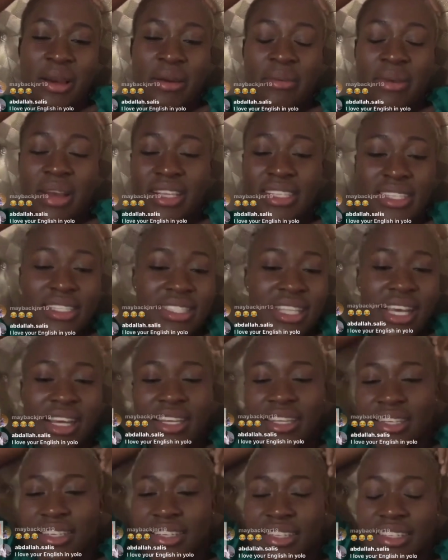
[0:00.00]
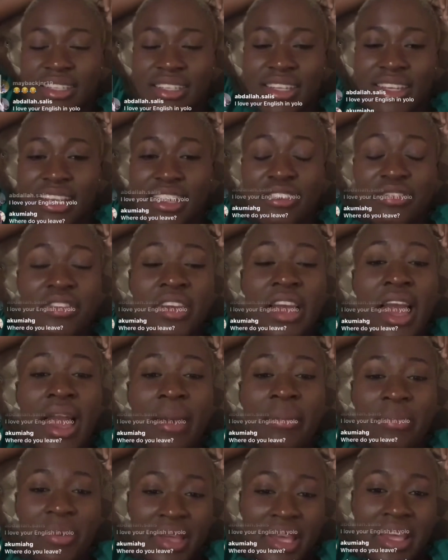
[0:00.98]
My sister, if you're
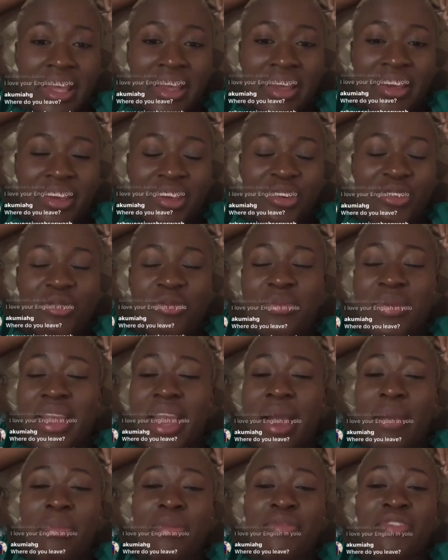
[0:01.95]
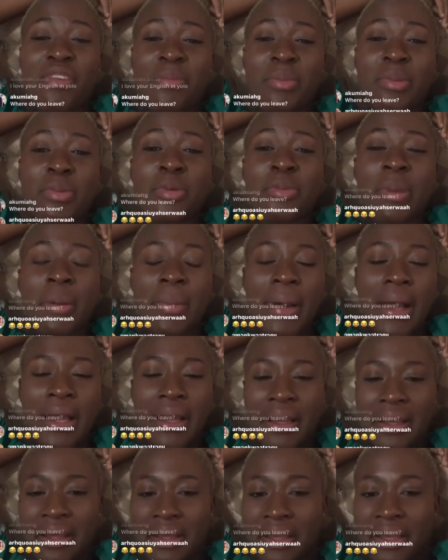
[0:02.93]
happy, you'll be happy for people, Papa.
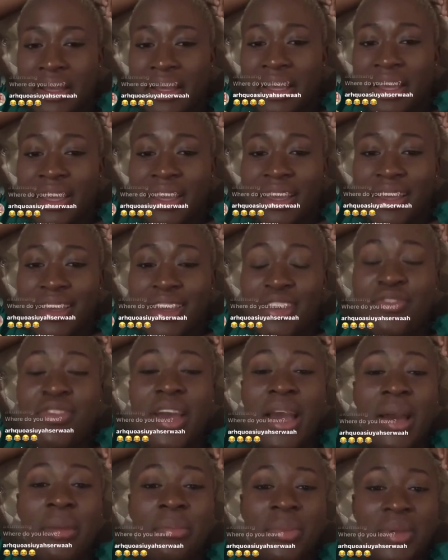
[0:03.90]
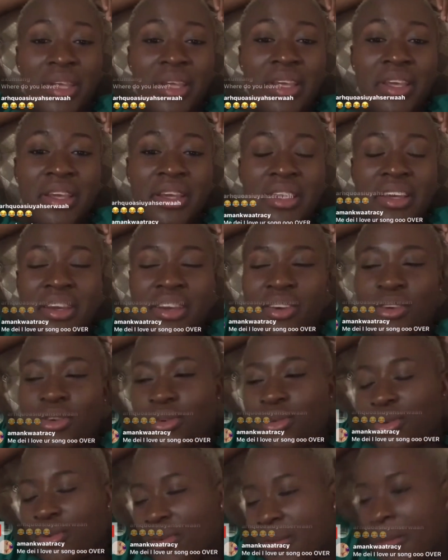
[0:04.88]
If you're happy, and